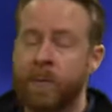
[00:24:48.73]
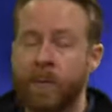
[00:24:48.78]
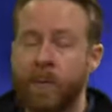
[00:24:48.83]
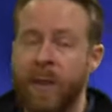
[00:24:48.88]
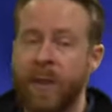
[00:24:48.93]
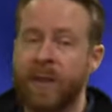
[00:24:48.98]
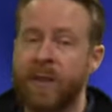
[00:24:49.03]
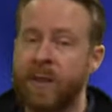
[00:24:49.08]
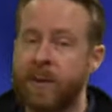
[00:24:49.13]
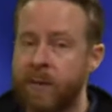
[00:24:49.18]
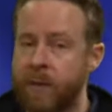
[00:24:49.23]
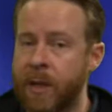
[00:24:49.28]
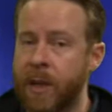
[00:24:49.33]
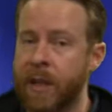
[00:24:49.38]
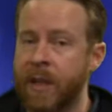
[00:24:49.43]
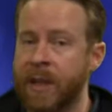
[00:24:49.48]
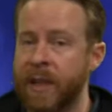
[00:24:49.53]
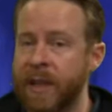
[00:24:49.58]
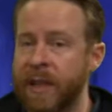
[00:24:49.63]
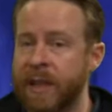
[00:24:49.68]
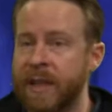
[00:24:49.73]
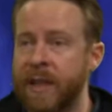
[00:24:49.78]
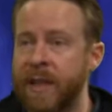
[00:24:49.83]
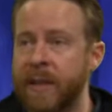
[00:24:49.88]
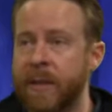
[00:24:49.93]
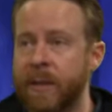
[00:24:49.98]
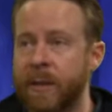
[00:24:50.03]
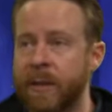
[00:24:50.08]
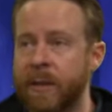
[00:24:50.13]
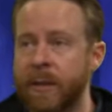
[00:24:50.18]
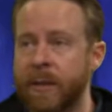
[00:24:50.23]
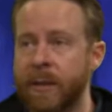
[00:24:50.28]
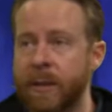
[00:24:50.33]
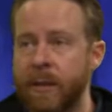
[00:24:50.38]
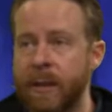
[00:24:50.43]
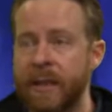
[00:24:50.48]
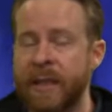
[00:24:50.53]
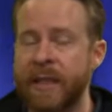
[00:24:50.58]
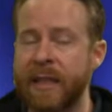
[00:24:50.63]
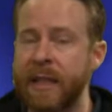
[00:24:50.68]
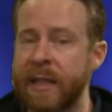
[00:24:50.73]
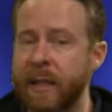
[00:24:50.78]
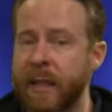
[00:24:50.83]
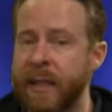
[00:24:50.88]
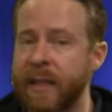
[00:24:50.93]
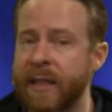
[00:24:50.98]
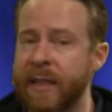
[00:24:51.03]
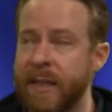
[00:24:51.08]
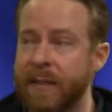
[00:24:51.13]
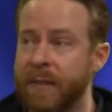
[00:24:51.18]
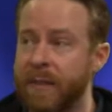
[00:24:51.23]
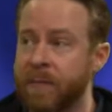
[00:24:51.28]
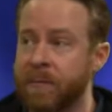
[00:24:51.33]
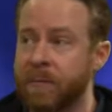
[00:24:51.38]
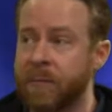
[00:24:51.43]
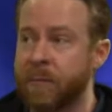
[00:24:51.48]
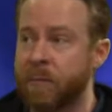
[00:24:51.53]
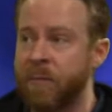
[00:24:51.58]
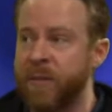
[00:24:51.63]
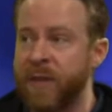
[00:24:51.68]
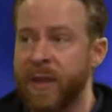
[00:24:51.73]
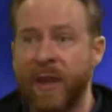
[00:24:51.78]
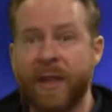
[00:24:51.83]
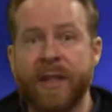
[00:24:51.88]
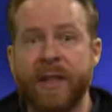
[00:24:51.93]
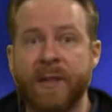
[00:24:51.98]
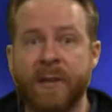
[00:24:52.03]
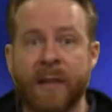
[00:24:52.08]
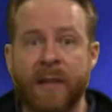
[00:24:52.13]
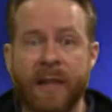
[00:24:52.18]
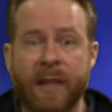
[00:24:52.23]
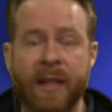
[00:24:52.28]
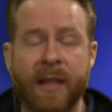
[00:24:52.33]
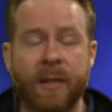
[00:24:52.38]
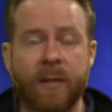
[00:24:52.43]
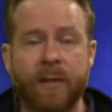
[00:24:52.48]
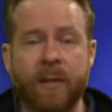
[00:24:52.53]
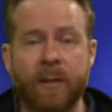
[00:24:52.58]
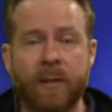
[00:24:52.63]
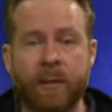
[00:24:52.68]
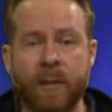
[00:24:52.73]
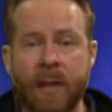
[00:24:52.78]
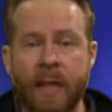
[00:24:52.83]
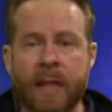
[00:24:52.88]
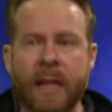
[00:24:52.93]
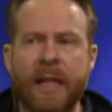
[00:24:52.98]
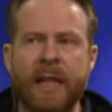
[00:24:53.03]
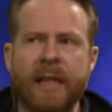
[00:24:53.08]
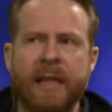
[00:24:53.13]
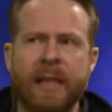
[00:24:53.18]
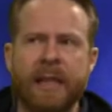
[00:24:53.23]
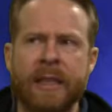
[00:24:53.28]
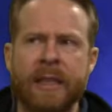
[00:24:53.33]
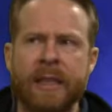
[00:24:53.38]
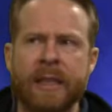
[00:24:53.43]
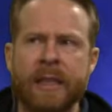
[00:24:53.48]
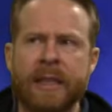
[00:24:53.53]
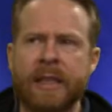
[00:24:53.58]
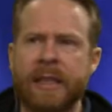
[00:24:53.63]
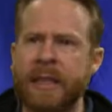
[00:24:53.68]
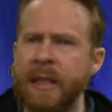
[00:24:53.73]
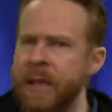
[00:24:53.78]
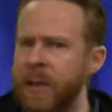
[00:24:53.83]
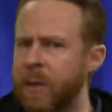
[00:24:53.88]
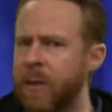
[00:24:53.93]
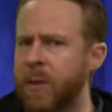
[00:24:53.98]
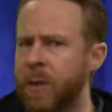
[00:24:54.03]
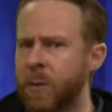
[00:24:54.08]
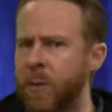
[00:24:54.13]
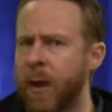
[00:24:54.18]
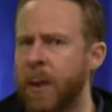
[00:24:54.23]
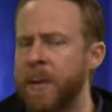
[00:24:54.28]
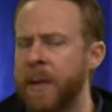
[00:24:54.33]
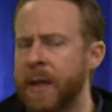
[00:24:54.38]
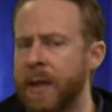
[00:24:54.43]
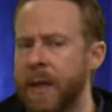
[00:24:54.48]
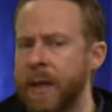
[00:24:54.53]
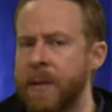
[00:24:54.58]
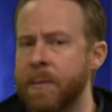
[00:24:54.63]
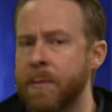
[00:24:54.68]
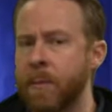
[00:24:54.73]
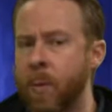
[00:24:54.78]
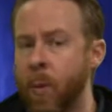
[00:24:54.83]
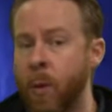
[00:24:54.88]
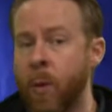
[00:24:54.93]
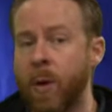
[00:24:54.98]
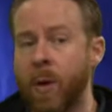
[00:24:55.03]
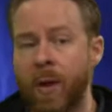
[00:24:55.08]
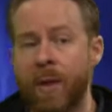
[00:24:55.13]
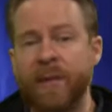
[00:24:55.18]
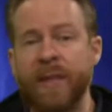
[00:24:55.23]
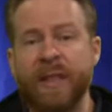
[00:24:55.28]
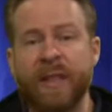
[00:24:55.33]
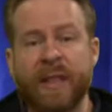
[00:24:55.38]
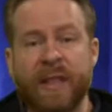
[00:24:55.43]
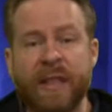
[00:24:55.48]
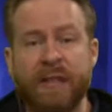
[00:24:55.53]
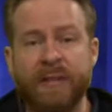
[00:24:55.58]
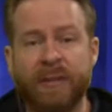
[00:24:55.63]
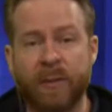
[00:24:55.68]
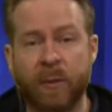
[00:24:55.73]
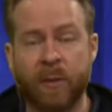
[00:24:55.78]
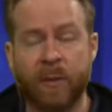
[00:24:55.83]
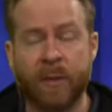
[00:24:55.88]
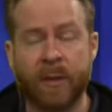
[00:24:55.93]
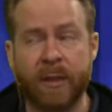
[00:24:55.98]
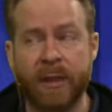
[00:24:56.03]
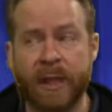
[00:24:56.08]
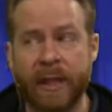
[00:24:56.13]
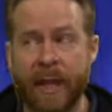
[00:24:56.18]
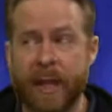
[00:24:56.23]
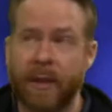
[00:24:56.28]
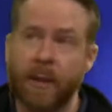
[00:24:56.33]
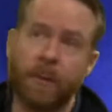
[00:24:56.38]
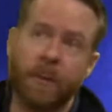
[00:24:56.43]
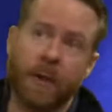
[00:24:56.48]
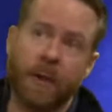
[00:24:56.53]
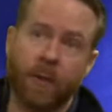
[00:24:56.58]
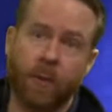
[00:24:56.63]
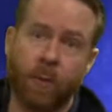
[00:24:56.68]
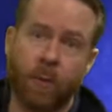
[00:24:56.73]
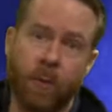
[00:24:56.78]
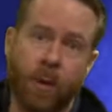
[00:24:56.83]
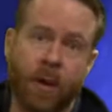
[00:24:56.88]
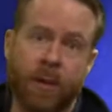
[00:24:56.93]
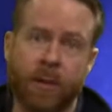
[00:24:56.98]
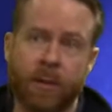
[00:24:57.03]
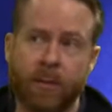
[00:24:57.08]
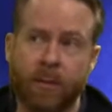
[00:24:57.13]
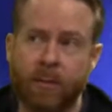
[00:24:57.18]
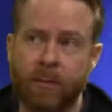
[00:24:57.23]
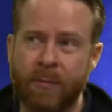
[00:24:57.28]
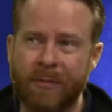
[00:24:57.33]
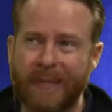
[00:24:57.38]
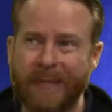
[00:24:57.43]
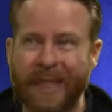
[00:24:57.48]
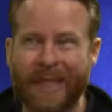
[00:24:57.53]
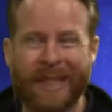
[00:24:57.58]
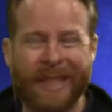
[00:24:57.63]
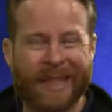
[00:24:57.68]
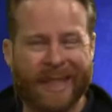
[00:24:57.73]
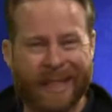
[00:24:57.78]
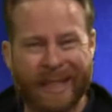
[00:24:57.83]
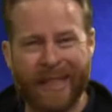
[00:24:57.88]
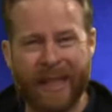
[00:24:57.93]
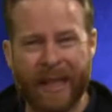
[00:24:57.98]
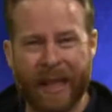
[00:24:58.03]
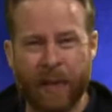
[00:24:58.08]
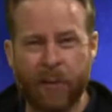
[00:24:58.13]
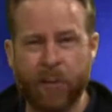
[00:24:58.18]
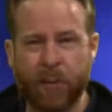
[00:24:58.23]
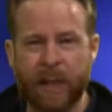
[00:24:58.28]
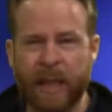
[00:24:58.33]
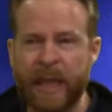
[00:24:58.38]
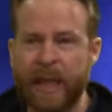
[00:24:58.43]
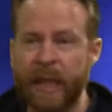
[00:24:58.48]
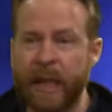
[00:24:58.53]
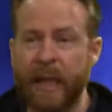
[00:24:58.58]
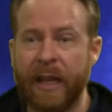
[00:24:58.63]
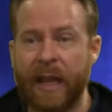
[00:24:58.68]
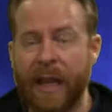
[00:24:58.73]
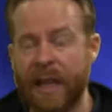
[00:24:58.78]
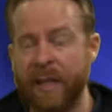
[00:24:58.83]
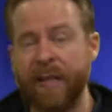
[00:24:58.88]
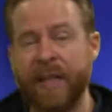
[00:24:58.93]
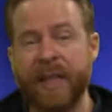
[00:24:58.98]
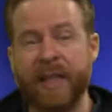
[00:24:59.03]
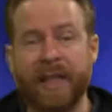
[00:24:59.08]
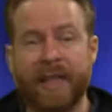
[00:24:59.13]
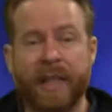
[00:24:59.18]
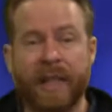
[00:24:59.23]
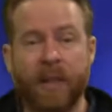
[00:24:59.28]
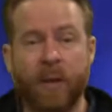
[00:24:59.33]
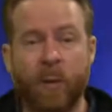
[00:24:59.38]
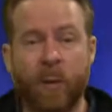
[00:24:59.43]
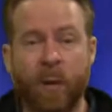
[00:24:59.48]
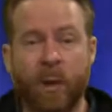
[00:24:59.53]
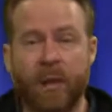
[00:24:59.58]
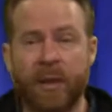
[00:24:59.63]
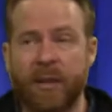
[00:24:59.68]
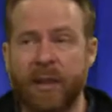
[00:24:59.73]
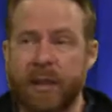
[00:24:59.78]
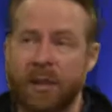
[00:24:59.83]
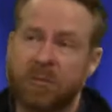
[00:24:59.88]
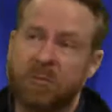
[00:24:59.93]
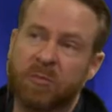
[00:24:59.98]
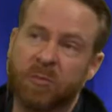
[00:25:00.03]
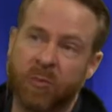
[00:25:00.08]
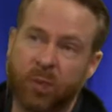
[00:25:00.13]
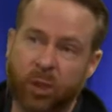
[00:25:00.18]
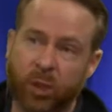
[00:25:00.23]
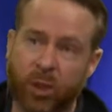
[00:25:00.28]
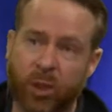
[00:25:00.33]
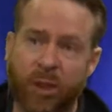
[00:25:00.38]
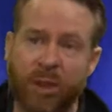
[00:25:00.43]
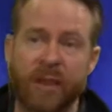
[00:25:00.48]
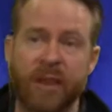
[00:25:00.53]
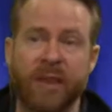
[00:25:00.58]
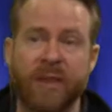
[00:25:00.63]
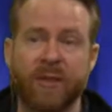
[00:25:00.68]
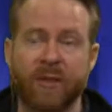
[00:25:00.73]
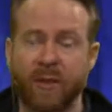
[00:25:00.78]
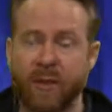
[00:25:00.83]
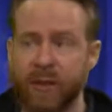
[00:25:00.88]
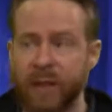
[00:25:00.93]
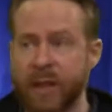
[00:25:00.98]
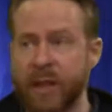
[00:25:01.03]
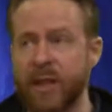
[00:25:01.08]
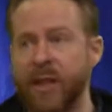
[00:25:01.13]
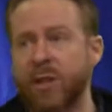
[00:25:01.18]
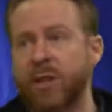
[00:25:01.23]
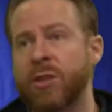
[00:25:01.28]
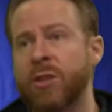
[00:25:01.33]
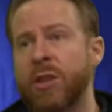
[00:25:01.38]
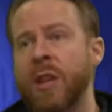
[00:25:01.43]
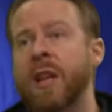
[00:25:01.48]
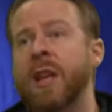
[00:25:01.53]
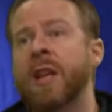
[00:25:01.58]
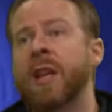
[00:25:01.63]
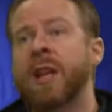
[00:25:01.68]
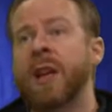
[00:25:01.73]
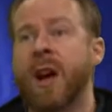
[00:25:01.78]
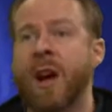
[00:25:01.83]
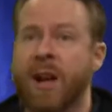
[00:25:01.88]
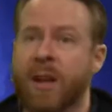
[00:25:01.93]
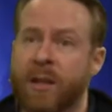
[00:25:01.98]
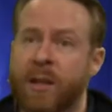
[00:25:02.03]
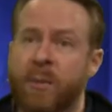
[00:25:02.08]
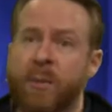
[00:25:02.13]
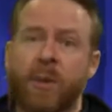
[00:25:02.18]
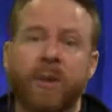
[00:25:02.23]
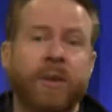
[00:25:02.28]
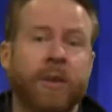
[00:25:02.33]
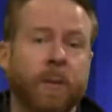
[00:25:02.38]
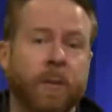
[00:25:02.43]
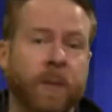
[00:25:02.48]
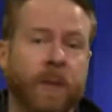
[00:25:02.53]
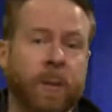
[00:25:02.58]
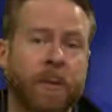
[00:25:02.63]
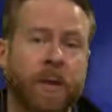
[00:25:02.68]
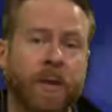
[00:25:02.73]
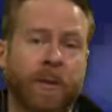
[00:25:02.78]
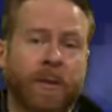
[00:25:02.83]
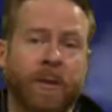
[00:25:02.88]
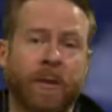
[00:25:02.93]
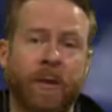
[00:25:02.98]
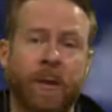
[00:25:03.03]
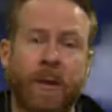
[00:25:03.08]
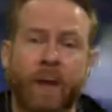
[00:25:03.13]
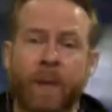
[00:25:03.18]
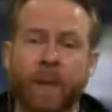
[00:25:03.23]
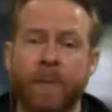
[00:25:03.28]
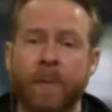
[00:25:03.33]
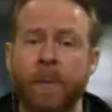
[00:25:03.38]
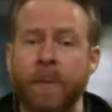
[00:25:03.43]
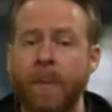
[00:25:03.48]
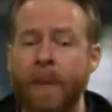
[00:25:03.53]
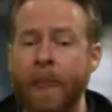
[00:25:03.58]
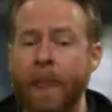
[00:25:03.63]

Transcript: Their cousins, the seals and the sea lions, have a very different diet too. Seals are probably going to eat more off the sea floor than out of the middle of the water. Like a sea lion will eat a lot of things out of the water, like sharks and fish, octopus sometimes off the ground.